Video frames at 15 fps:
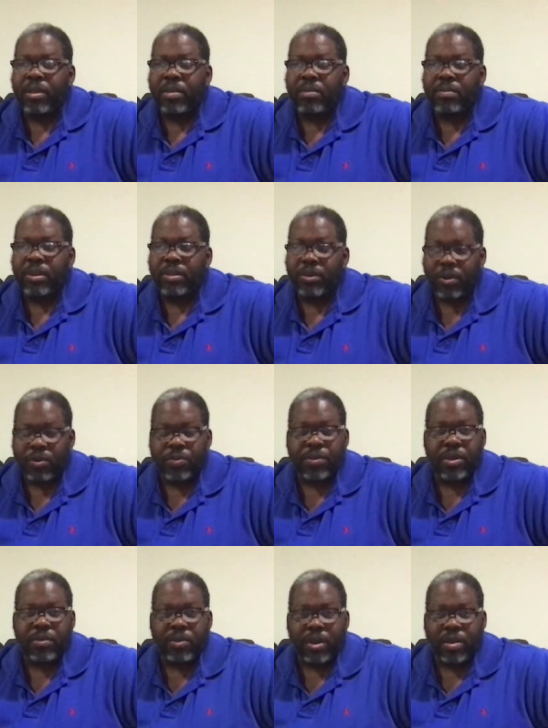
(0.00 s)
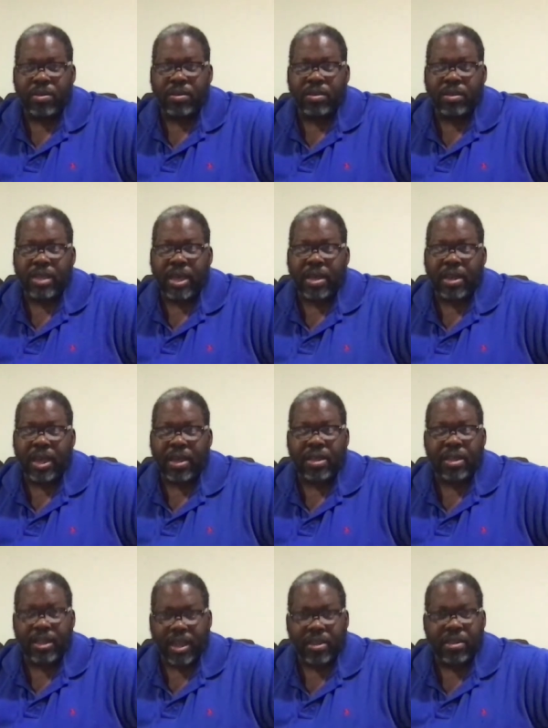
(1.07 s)
But the whole thing is that I
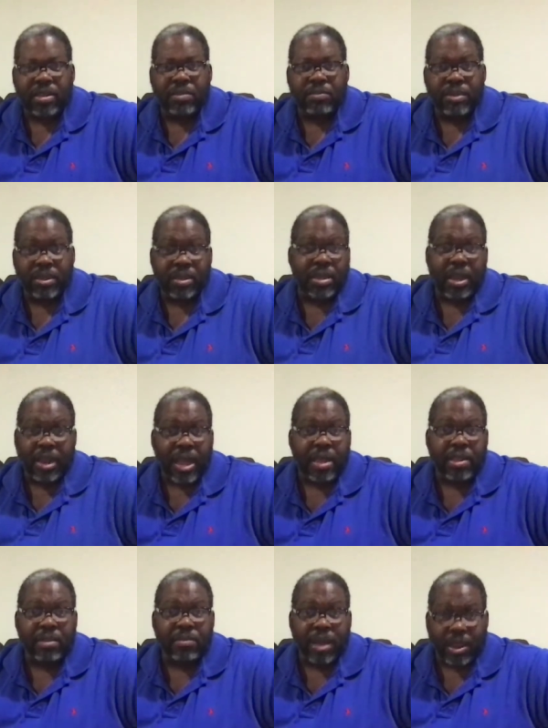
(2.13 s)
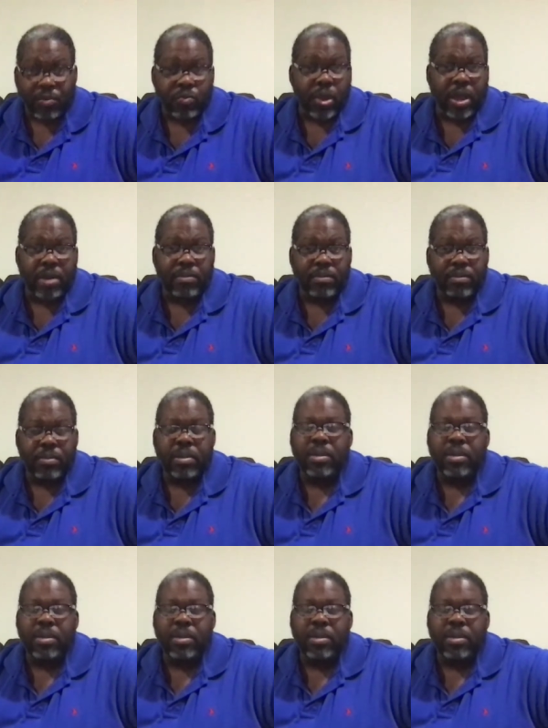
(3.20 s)
collected them because I liked them. I read them,